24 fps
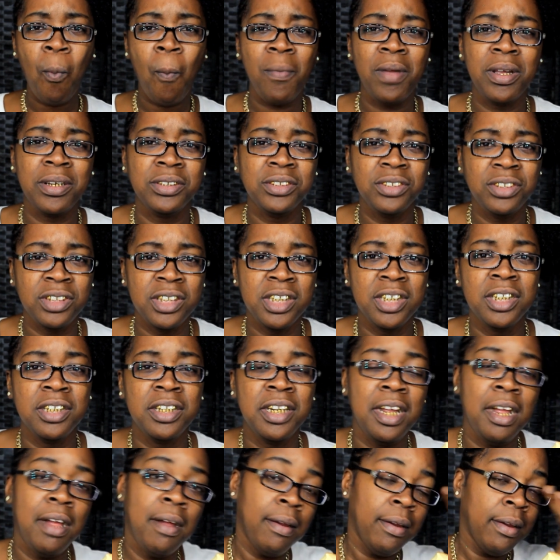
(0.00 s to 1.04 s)
and it said
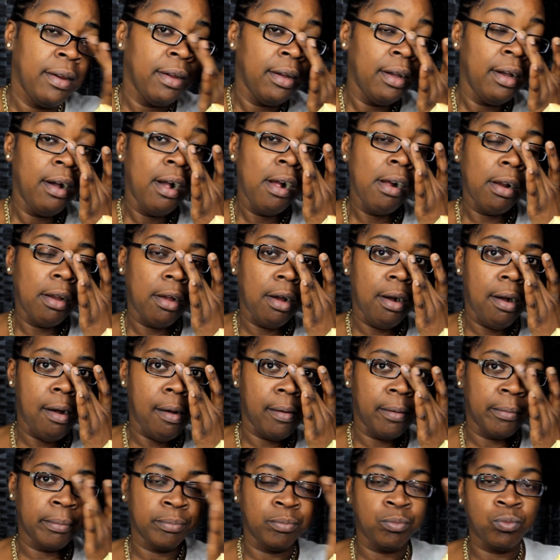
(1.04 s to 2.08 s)
that
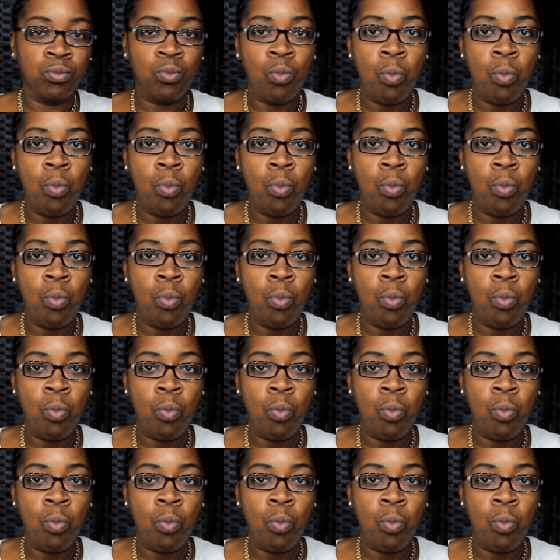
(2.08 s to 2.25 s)
um,